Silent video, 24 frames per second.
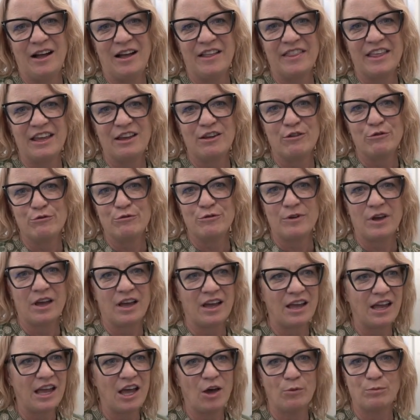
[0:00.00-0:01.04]
They've
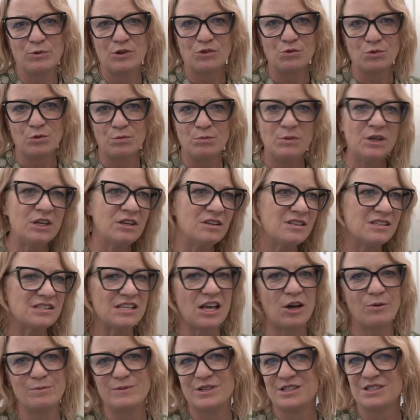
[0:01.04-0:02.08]
helped us with meals,
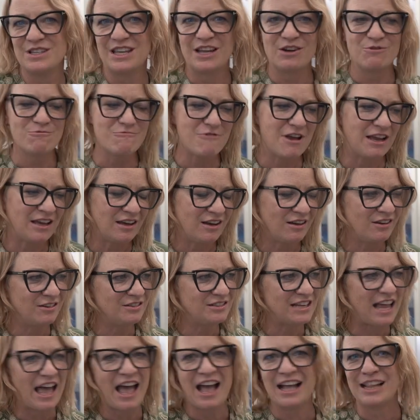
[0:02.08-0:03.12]
helped us get
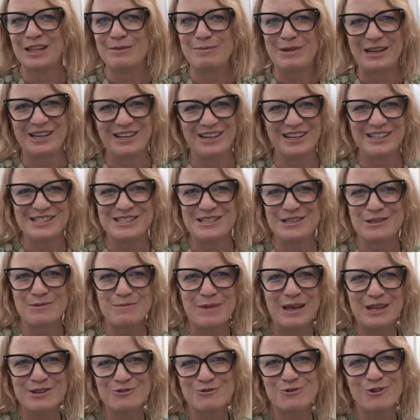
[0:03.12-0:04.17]
around, acclimated us to the
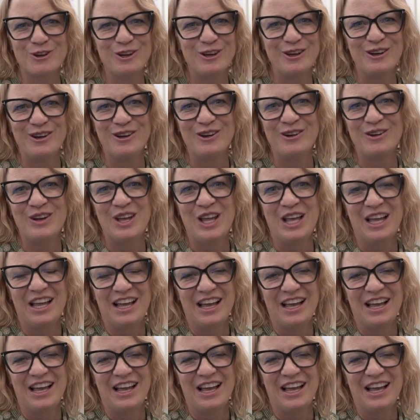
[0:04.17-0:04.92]
metro.